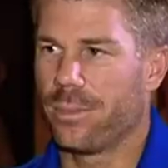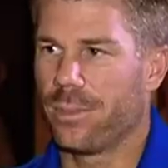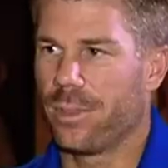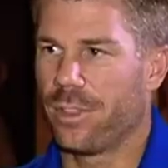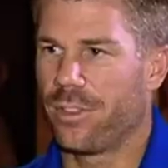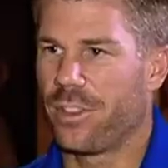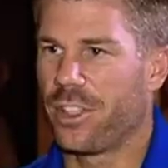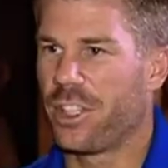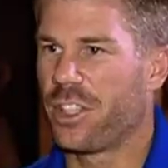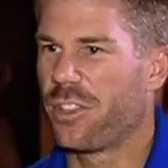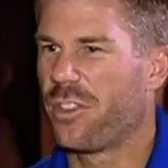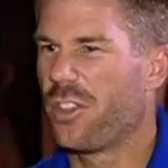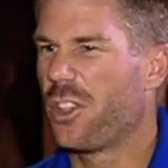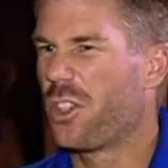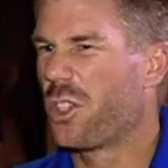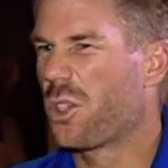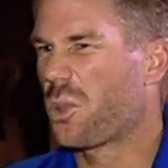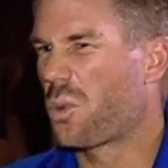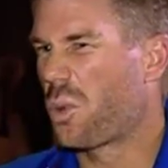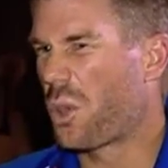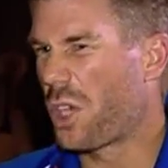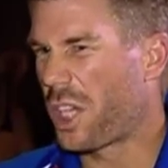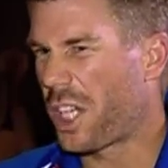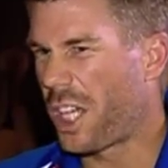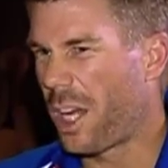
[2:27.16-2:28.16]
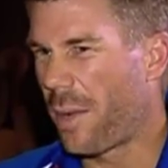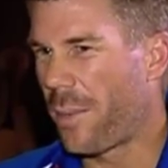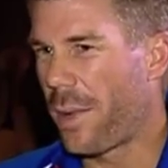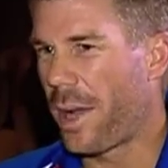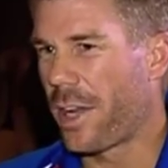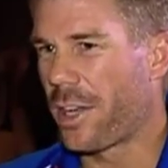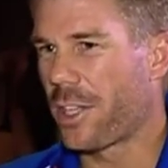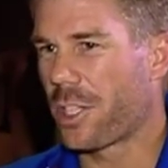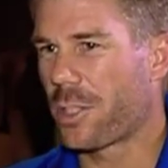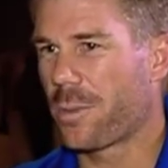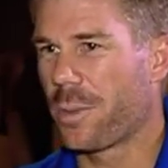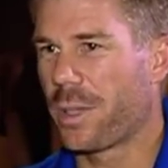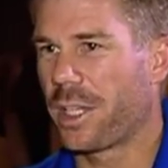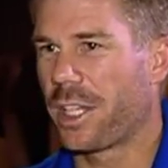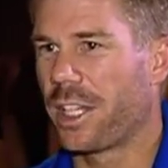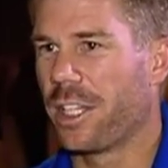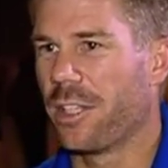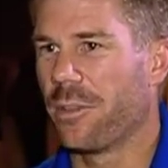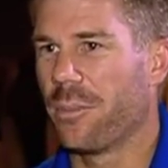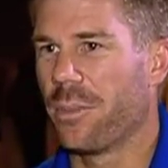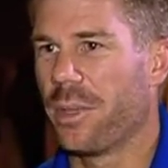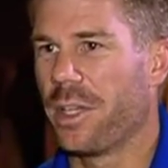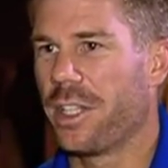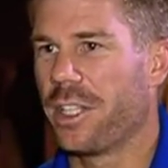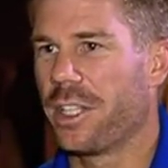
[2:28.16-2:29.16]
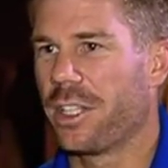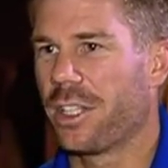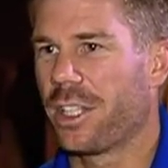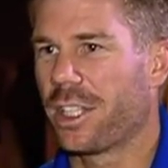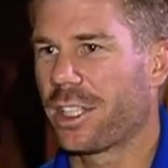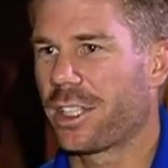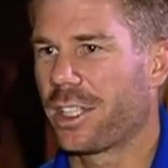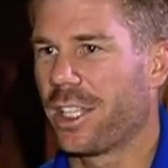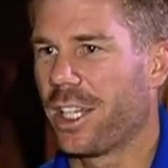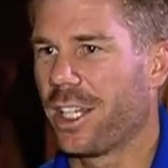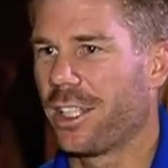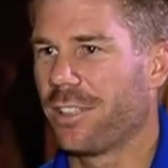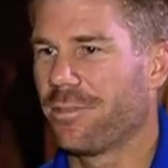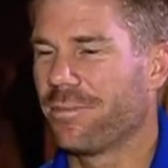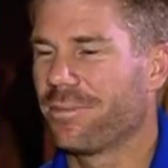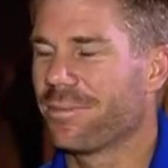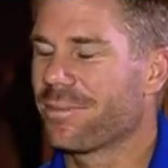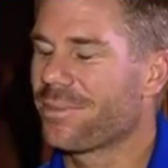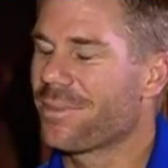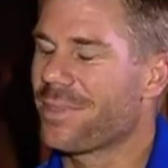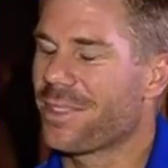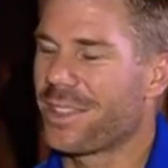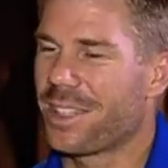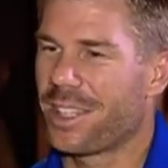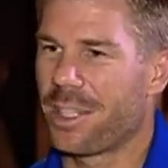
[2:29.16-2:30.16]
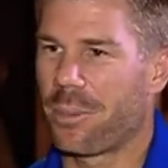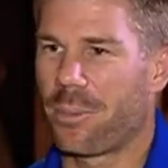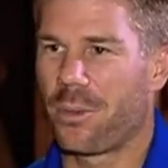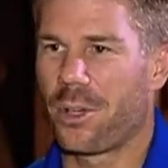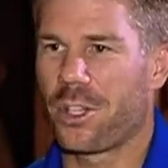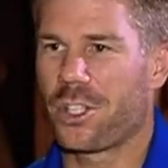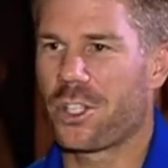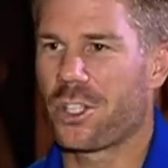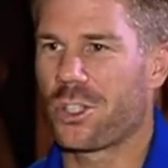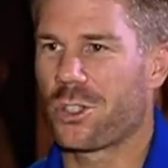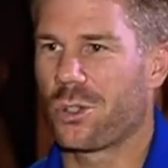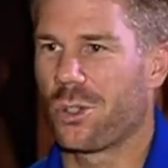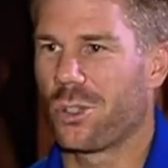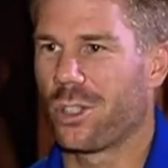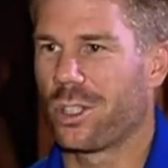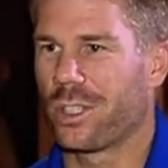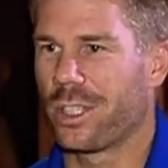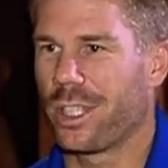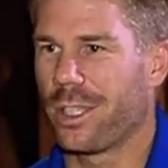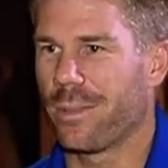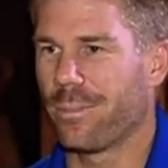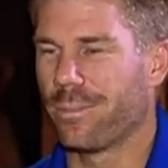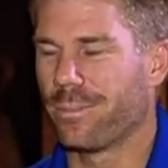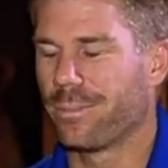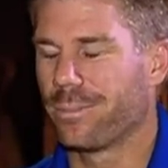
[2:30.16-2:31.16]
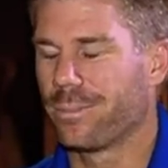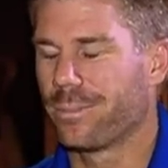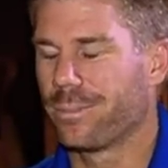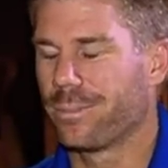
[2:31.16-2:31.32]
If individuals want to come out and speak in the media like that, the pressure's all on them.